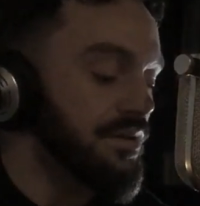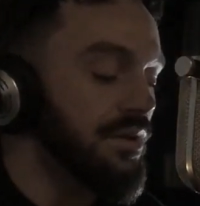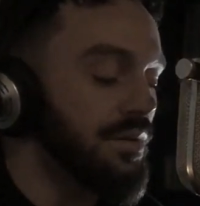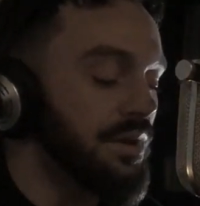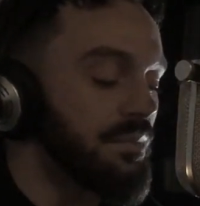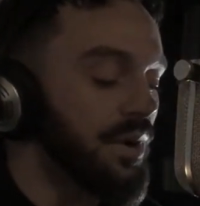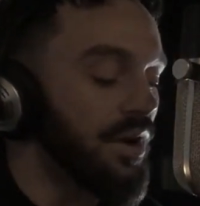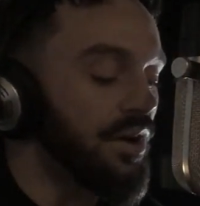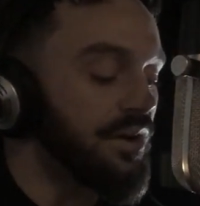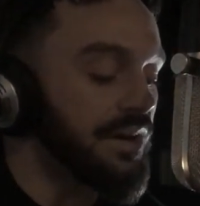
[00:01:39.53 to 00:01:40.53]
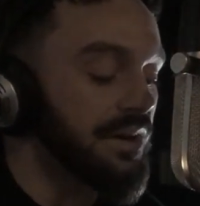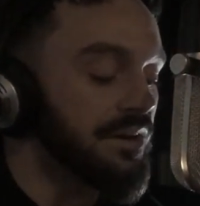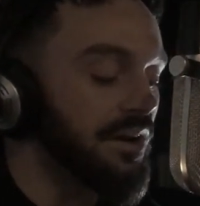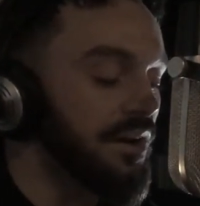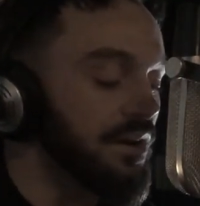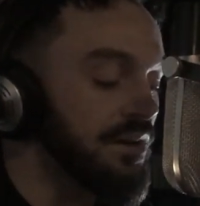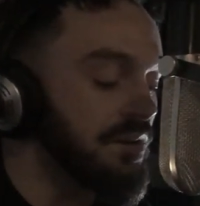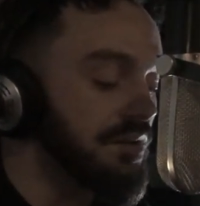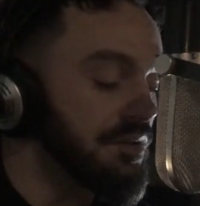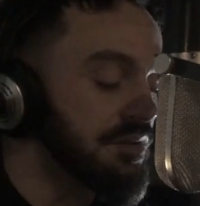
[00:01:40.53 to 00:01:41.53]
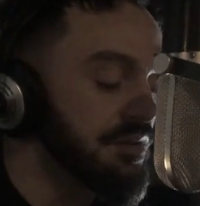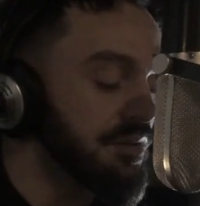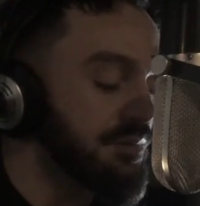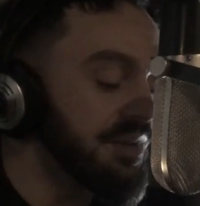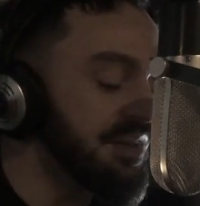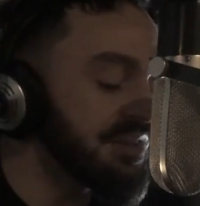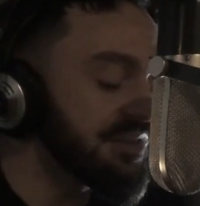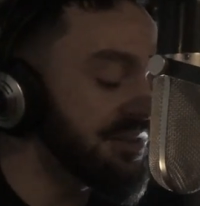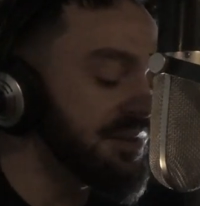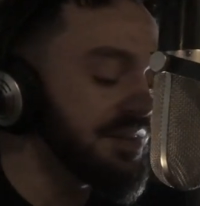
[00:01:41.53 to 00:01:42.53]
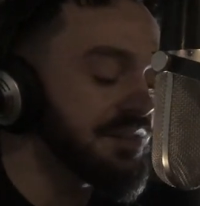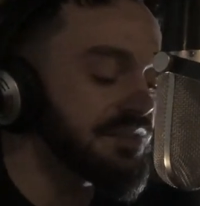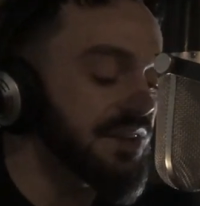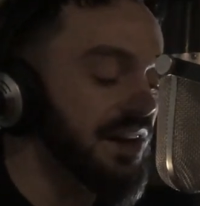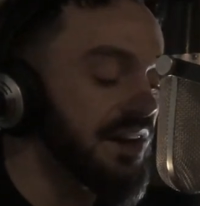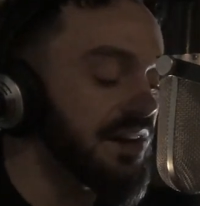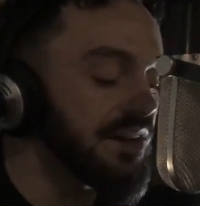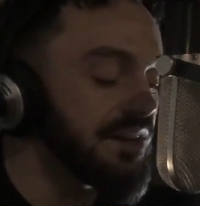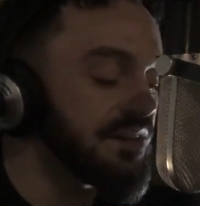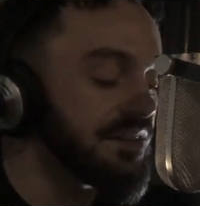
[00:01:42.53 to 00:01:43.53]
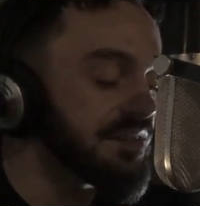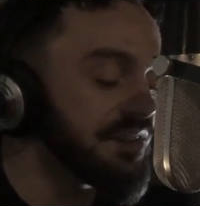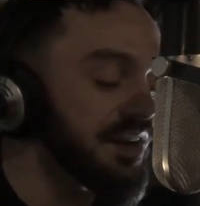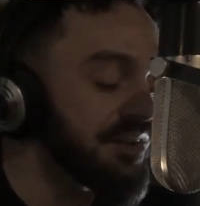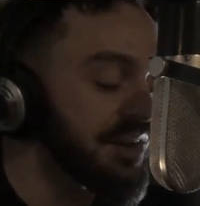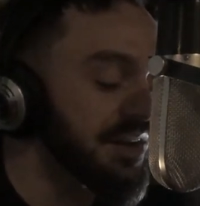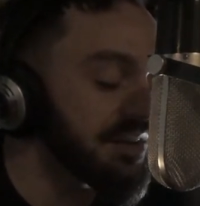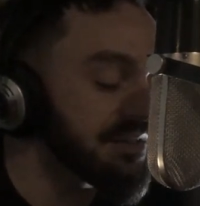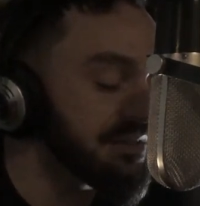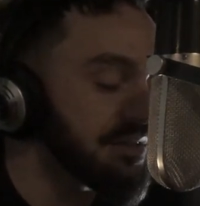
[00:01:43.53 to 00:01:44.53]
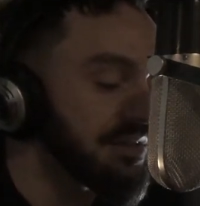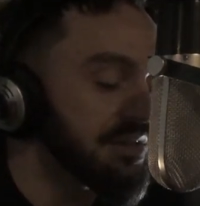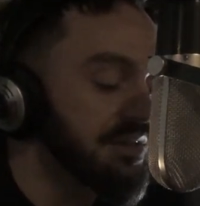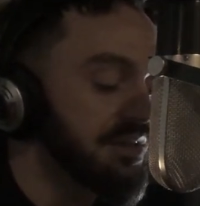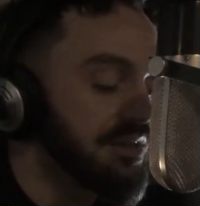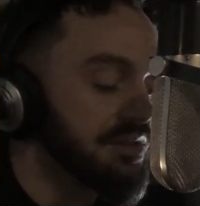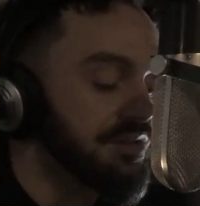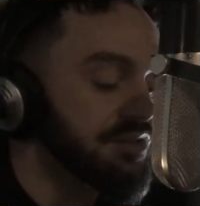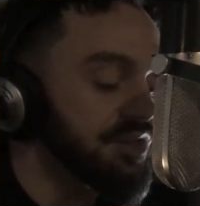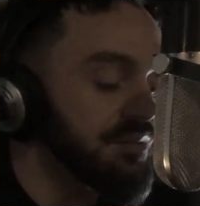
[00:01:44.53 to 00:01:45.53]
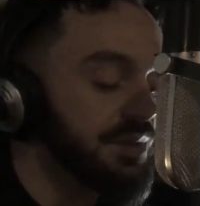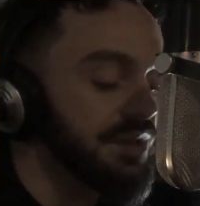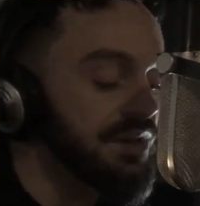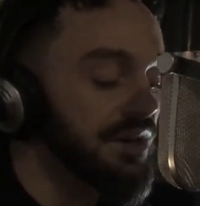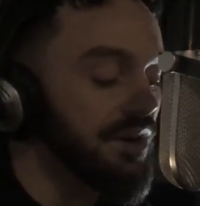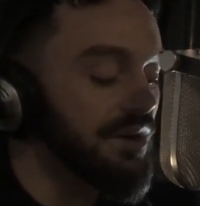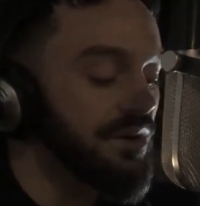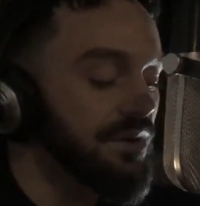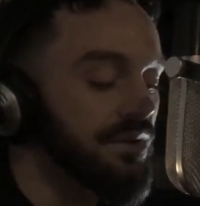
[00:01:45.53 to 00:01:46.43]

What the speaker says: So when Poré called me to his side down at the GPO,